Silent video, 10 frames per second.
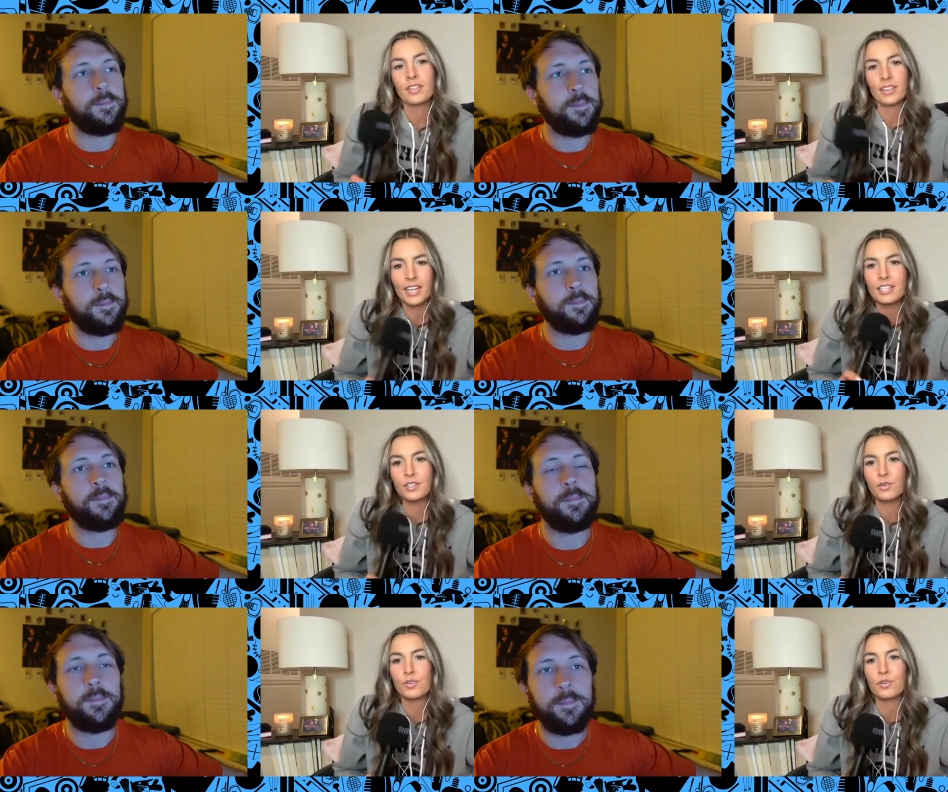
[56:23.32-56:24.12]
Speaker 1: let us
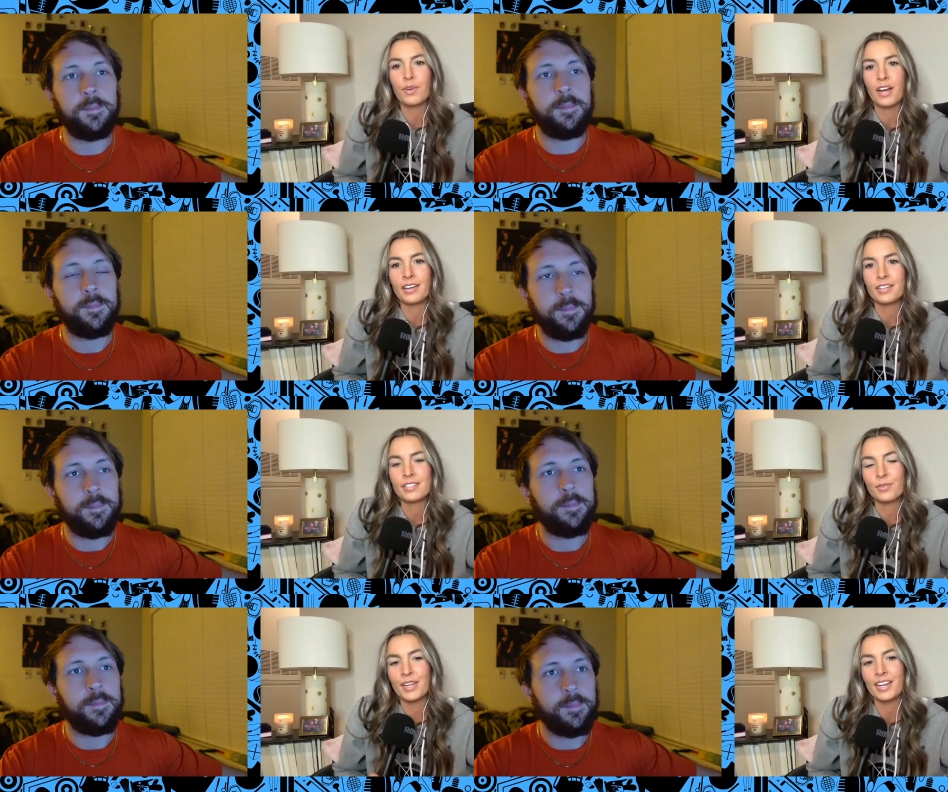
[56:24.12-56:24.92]
know who you are,
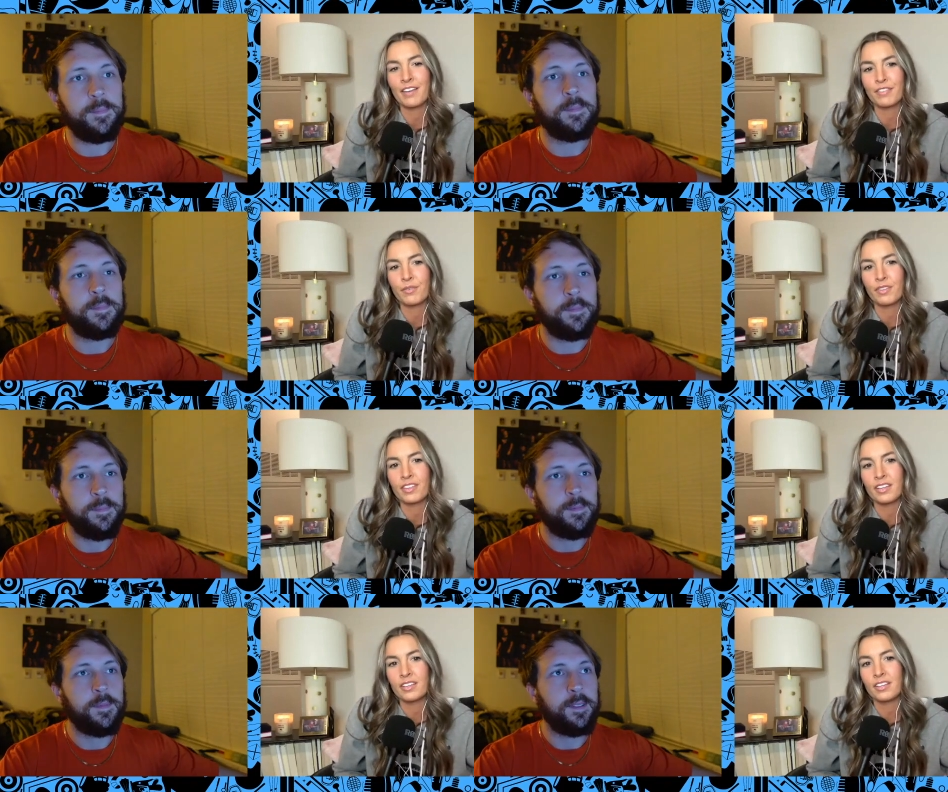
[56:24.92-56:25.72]
so we can have fun with
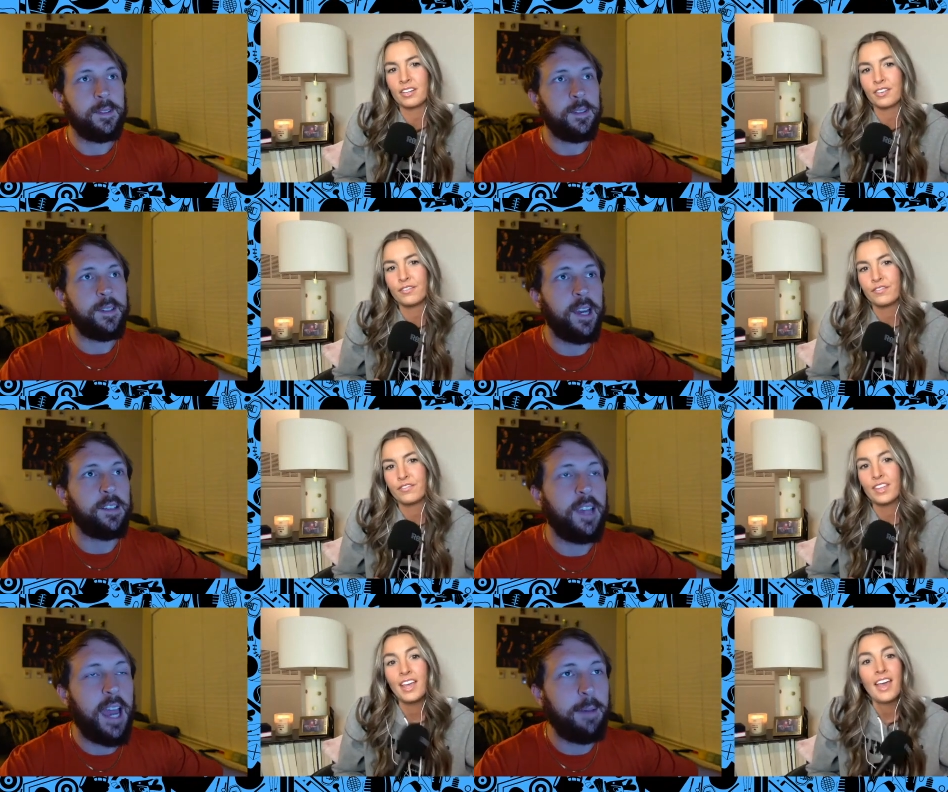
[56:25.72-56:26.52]
it. You know? Yes,
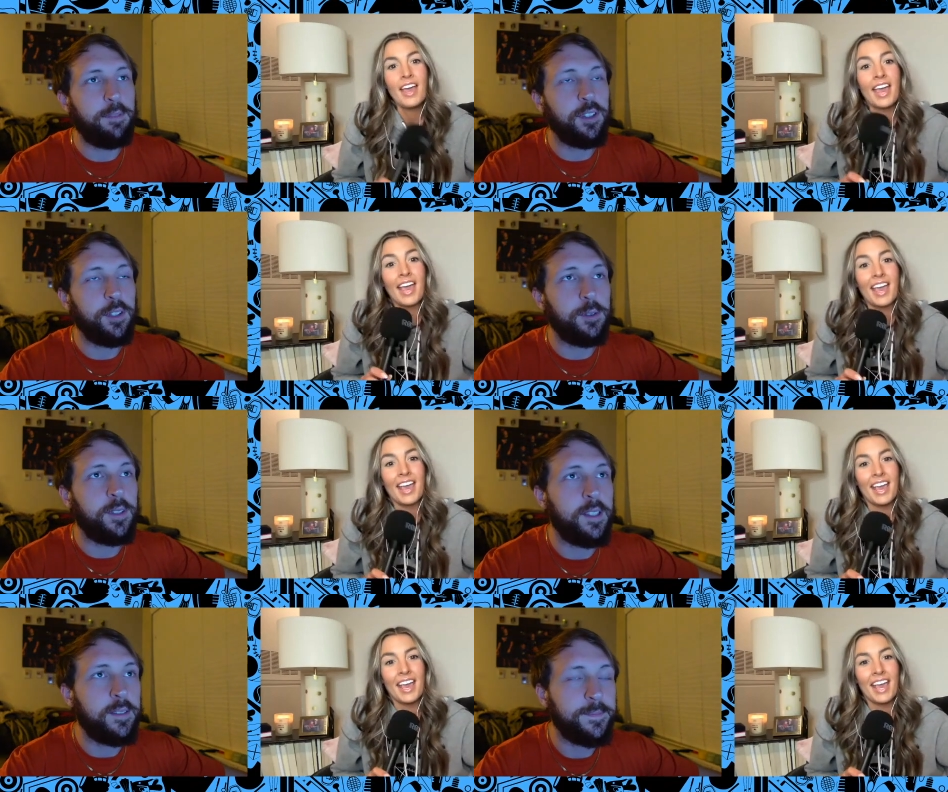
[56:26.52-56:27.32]

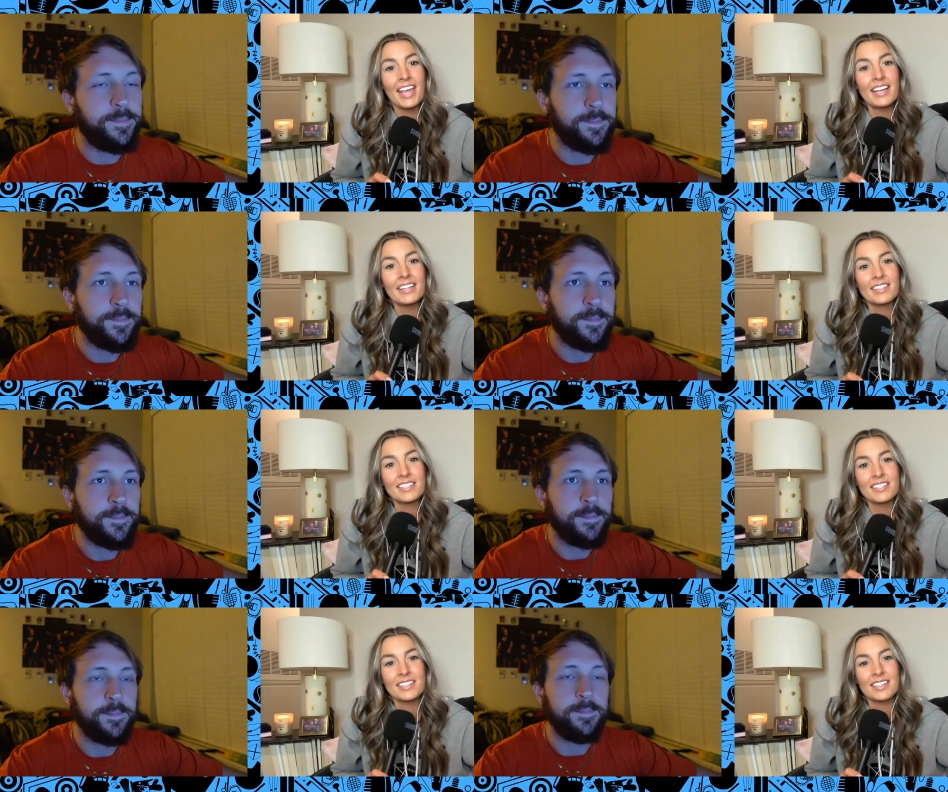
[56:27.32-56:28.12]
Speaker 2: absolutely.
Speaker 1: And
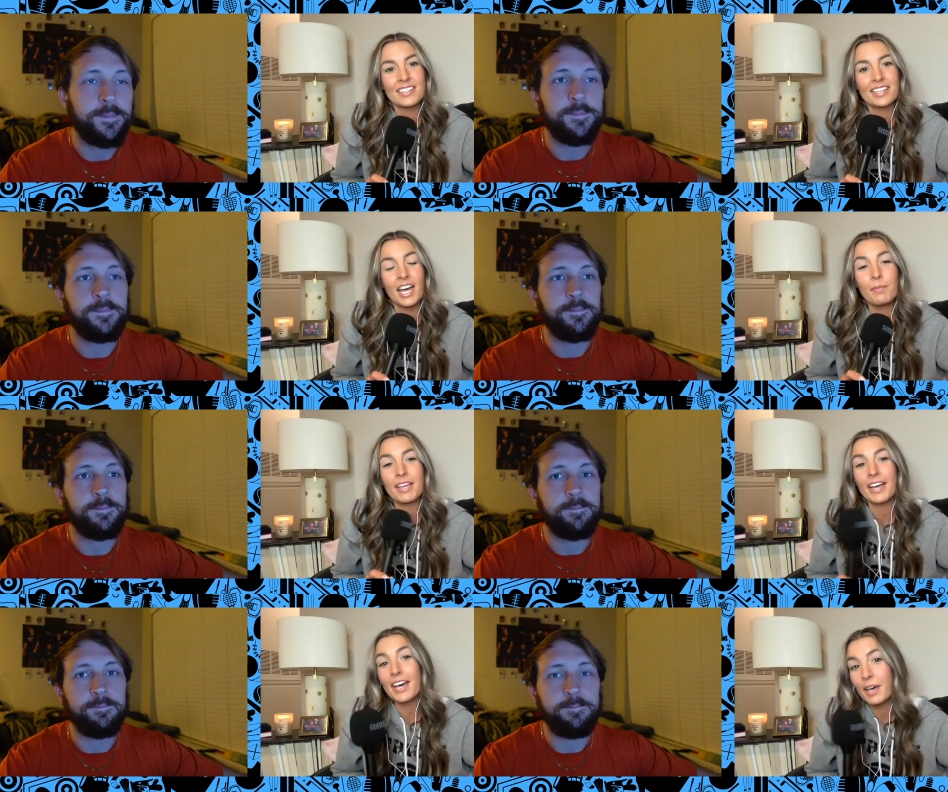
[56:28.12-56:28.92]

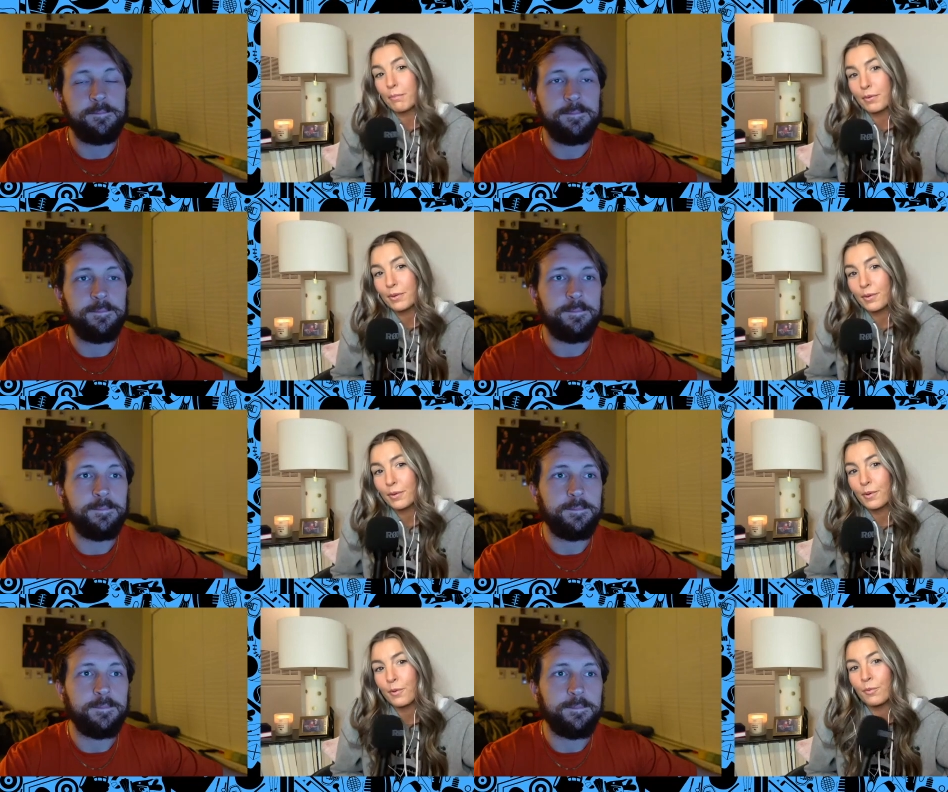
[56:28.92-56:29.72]
coming up,
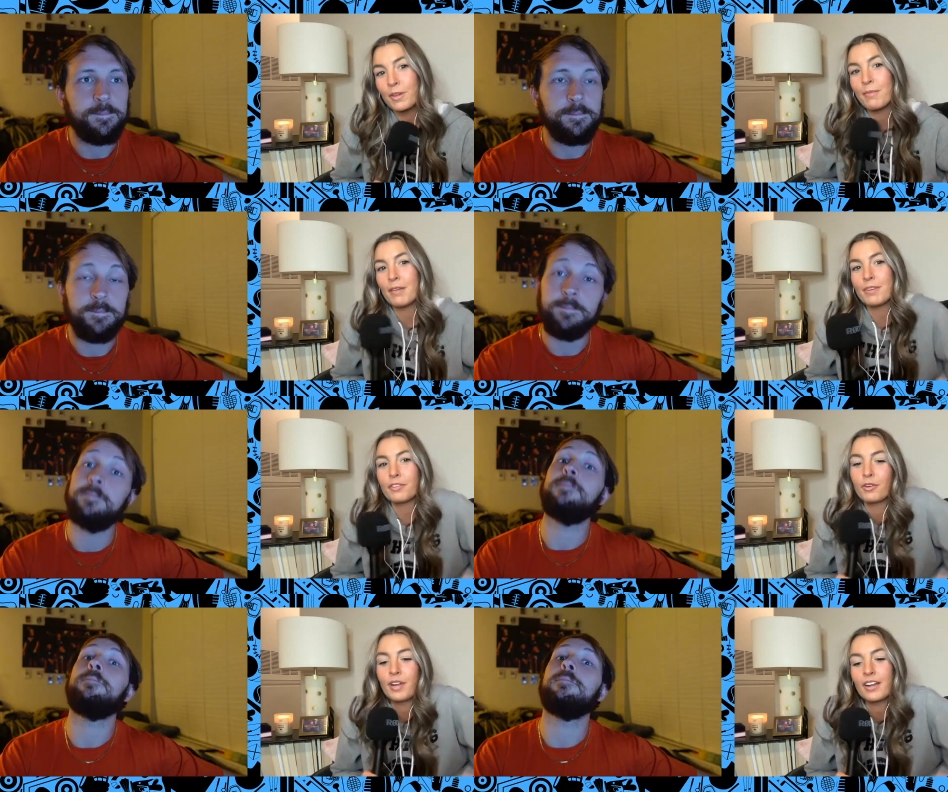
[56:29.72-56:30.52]
we might be
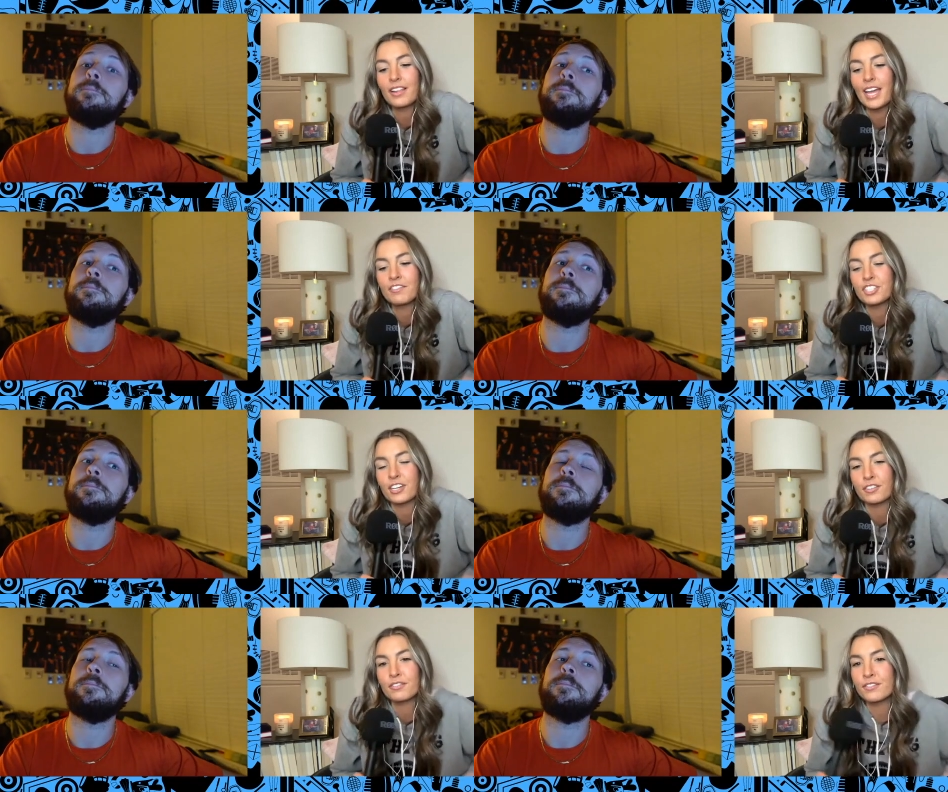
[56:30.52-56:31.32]
throwing out a live
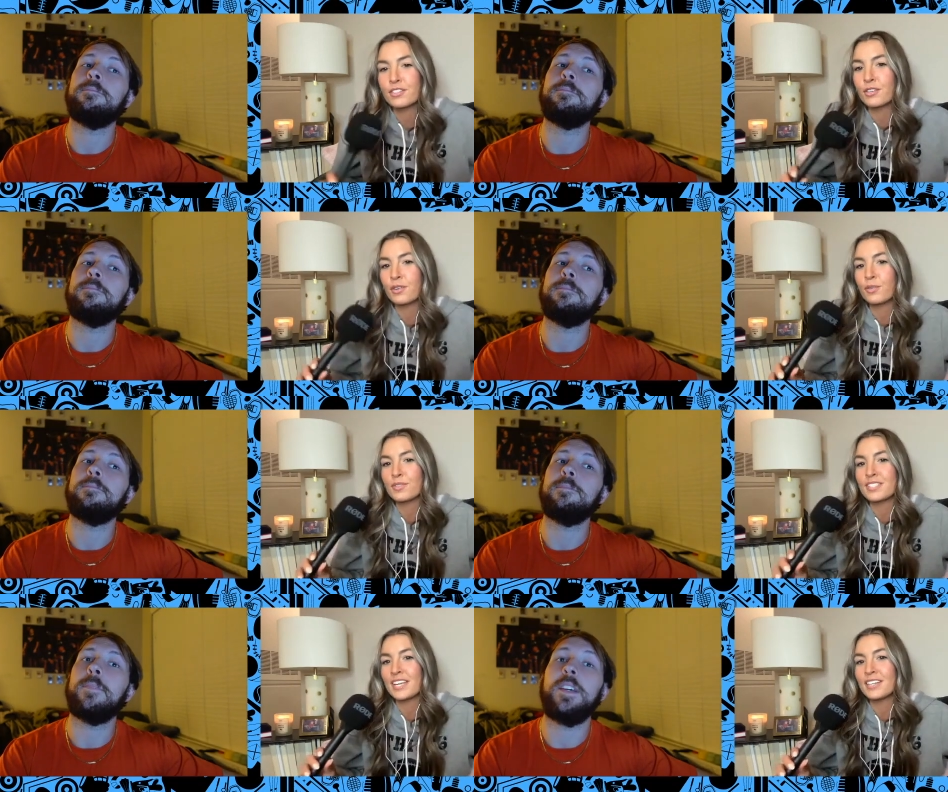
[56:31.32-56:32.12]
show, so stay